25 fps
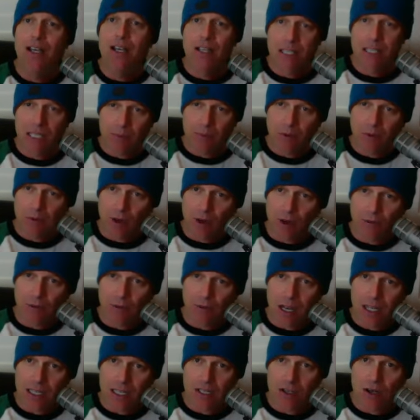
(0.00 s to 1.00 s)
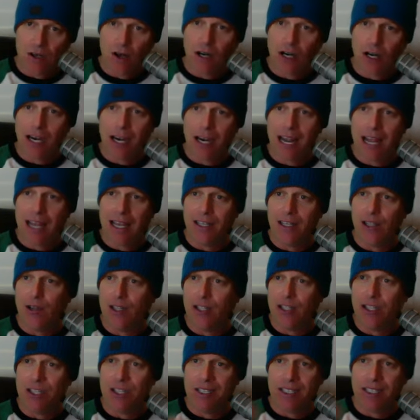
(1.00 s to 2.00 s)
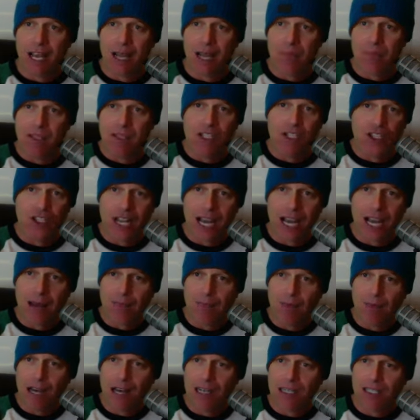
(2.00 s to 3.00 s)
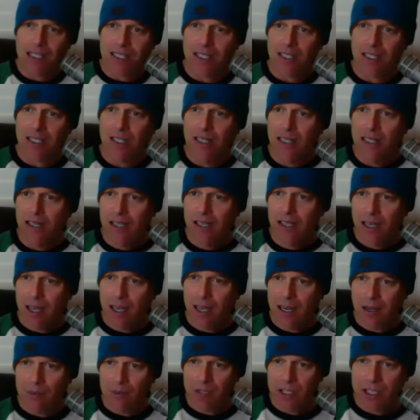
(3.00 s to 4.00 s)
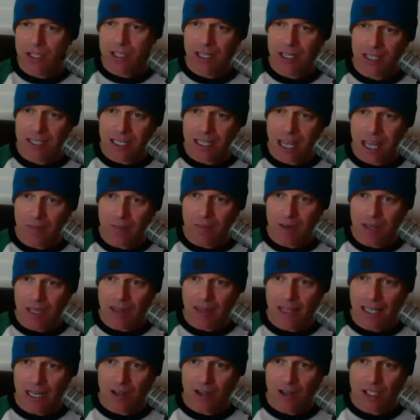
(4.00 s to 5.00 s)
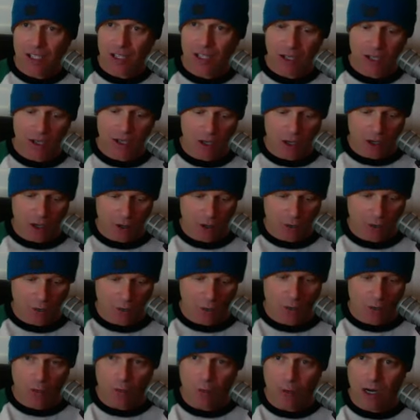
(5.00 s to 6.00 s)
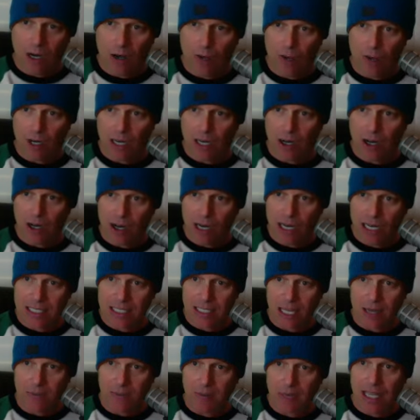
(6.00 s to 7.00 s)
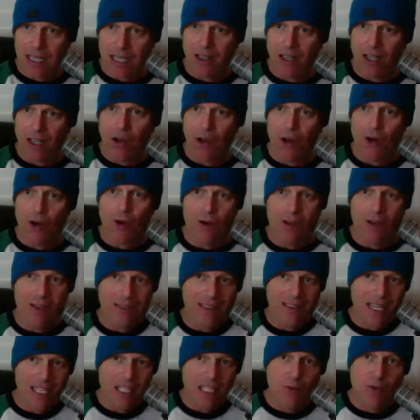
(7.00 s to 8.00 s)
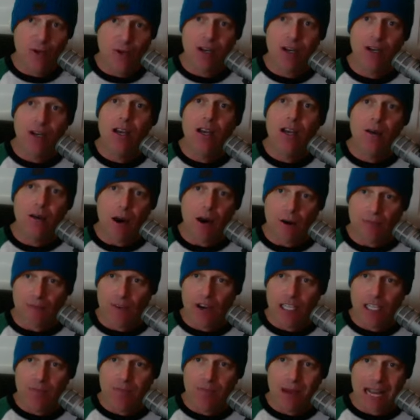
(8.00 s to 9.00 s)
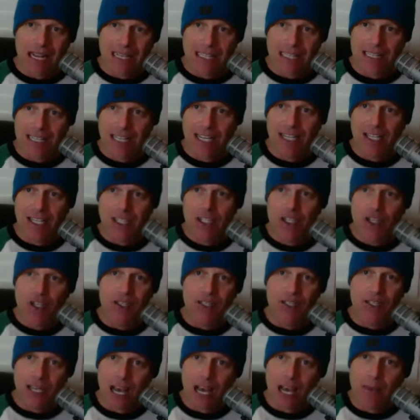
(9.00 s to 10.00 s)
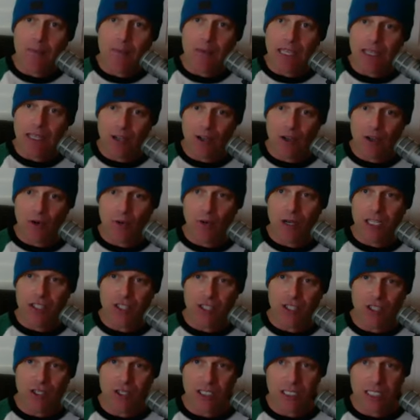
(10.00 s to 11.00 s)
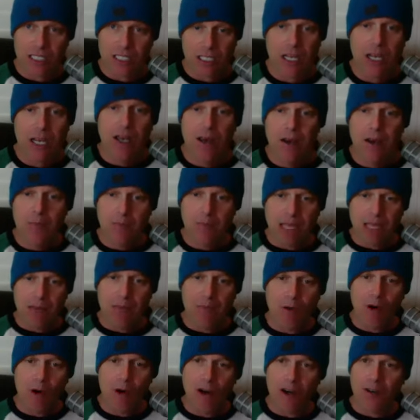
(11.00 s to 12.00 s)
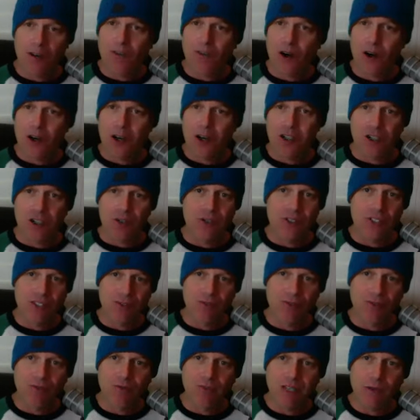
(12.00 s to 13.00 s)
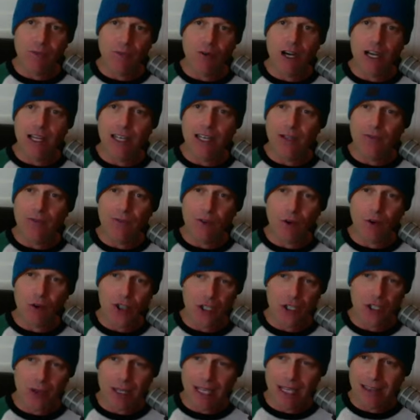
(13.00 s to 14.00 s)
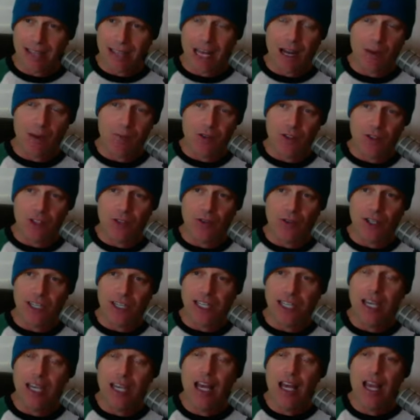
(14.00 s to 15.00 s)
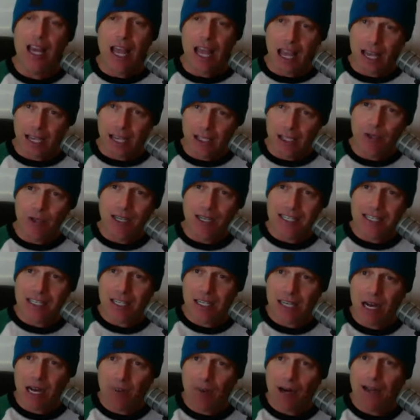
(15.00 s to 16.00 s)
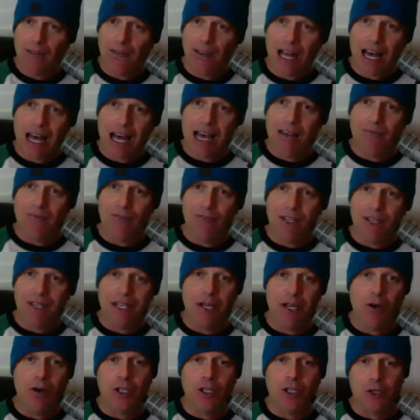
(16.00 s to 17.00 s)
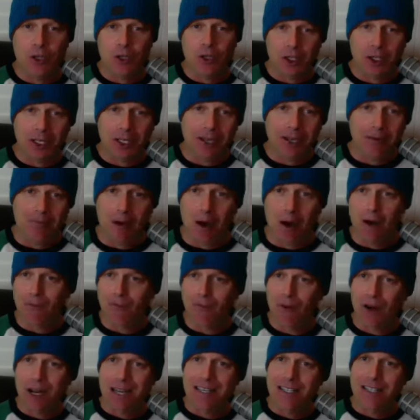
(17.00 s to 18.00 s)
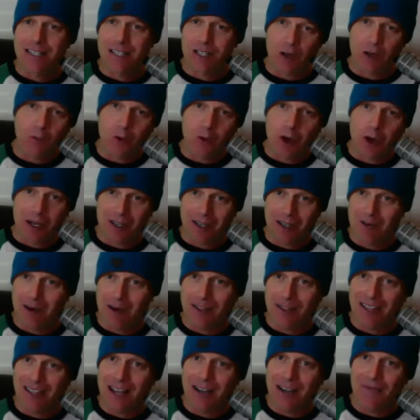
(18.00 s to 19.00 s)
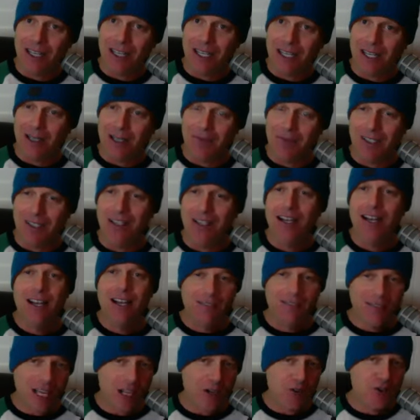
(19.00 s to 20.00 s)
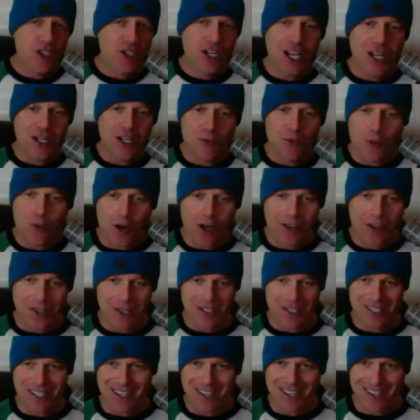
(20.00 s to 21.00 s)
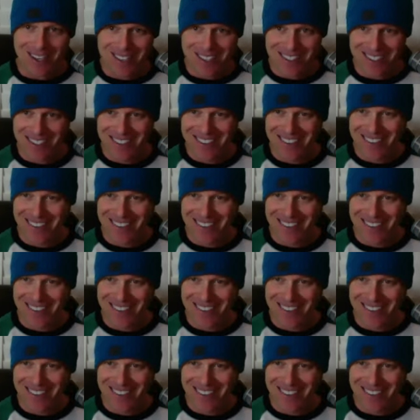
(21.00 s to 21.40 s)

some of our friends are, and you can just type in the chat box, and I'm just going to type in there so you know where we are. I typed hello. That's where our friends backstage could type in their questions. Is being part of our Juice Guru Rewind, of course, you get that opportunity, and you get to come on live video. And usually our friends don't want to come on live video, but that'll change one of these days.